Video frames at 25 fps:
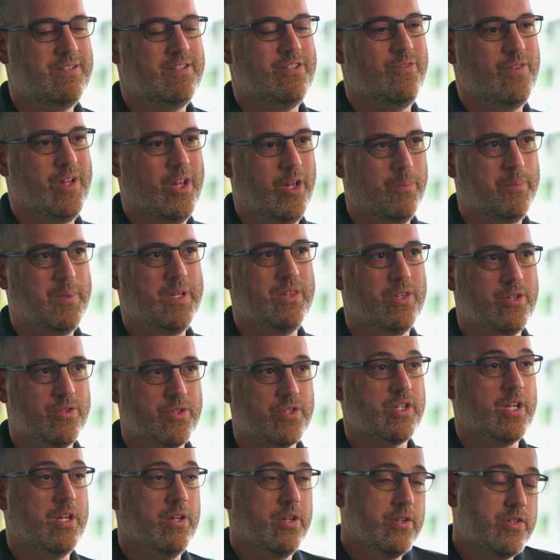developing
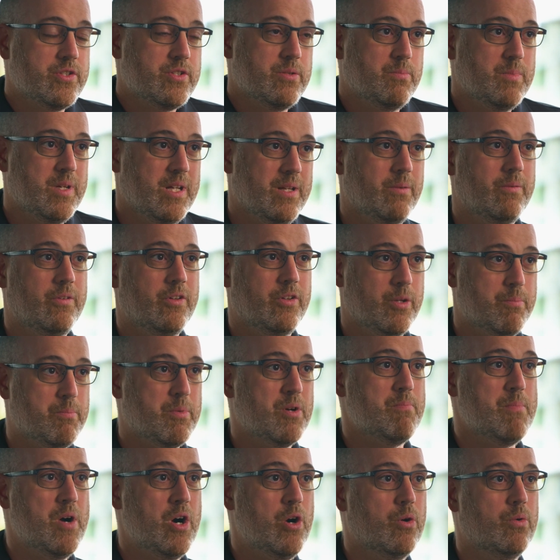those skills and being able to
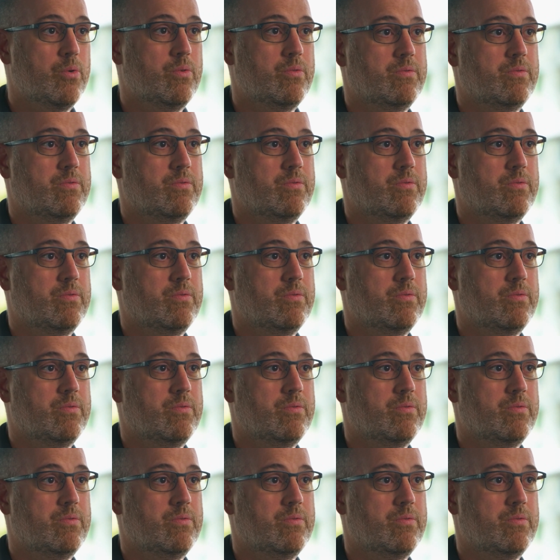promote.